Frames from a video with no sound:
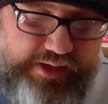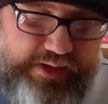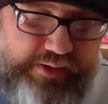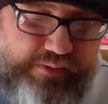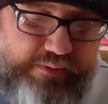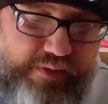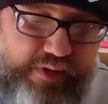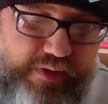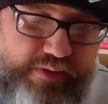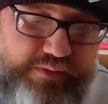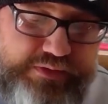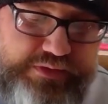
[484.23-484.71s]
He
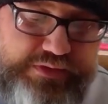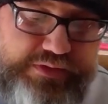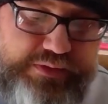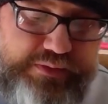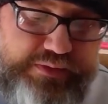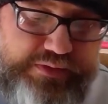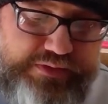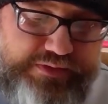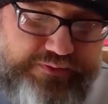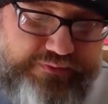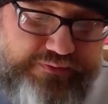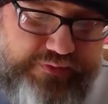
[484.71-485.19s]
rose
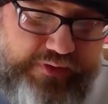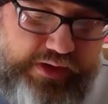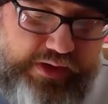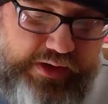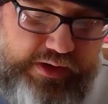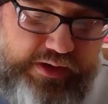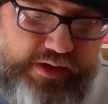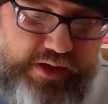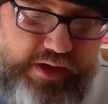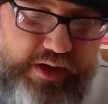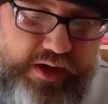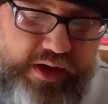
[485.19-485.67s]
to his
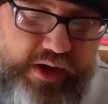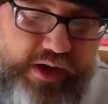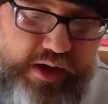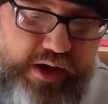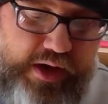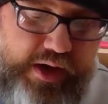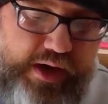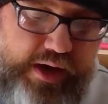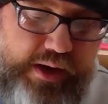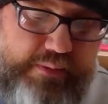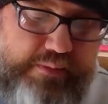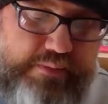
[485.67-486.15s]
feet
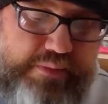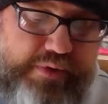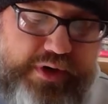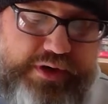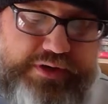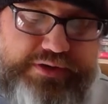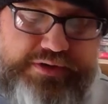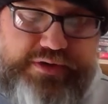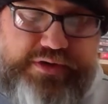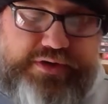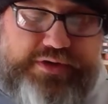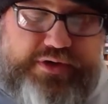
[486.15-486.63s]
and
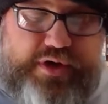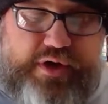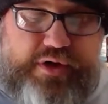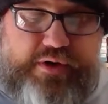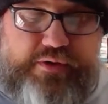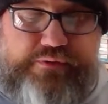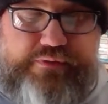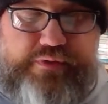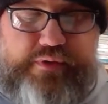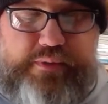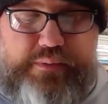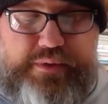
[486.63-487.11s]
brushed the
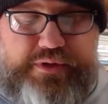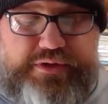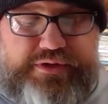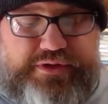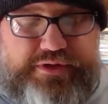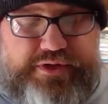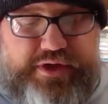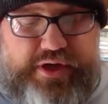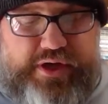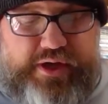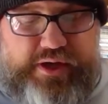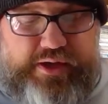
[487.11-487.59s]
dirt from his
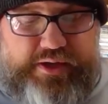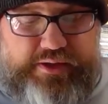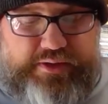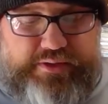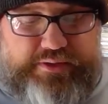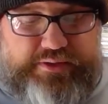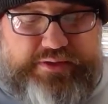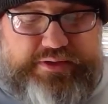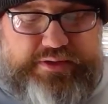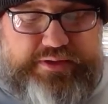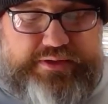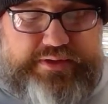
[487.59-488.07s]

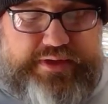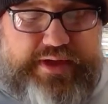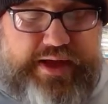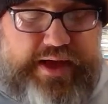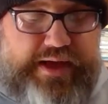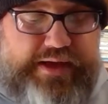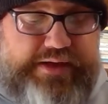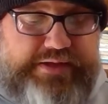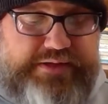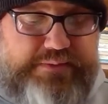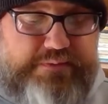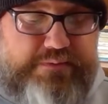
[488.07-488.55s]
jeans. His
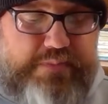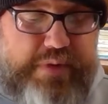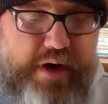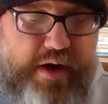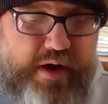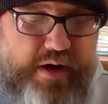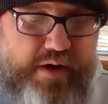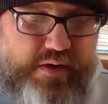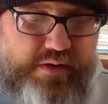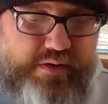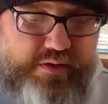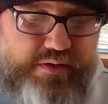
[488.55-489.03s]
eyes
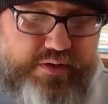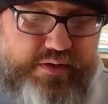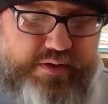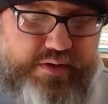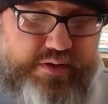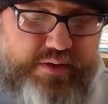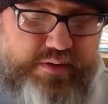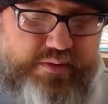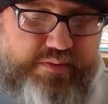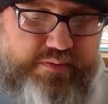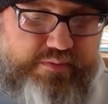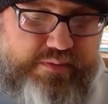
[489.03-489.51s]

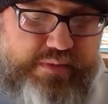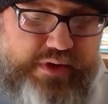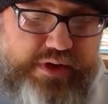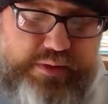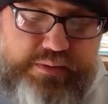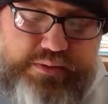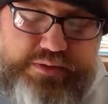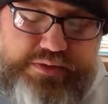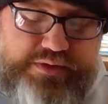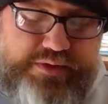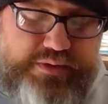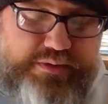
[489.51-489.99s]
burned, but he
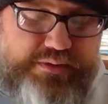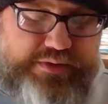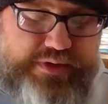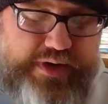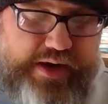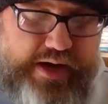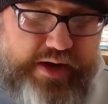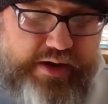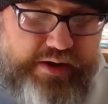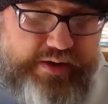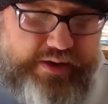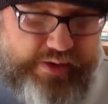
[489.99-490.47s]
was too
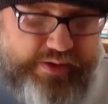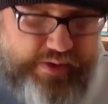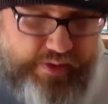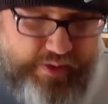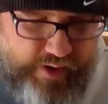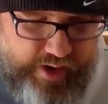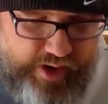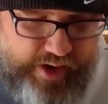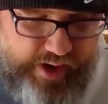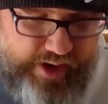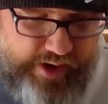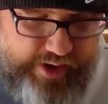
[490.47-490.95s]
tired to
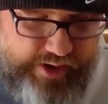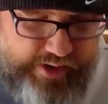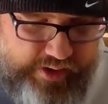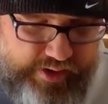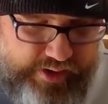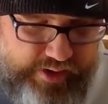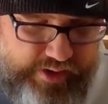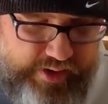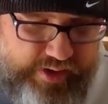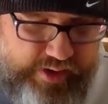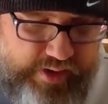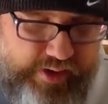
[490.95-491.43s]
cry.
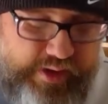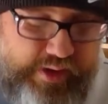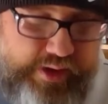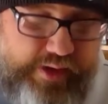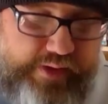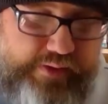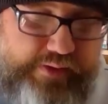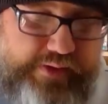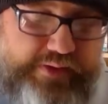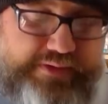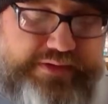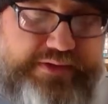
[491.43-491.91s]

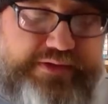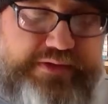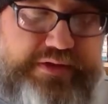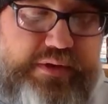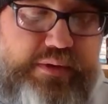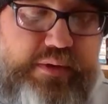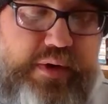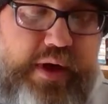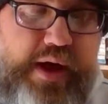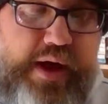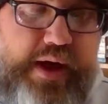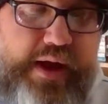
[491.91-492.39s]
This is
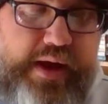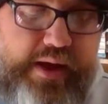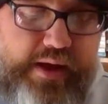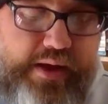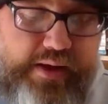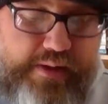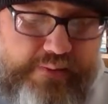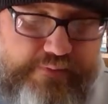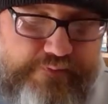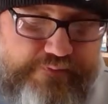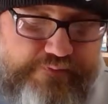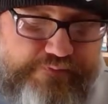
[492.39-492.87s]
who I
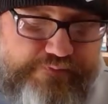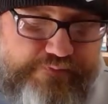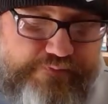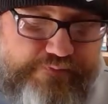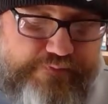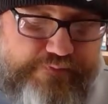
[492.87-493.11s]
am.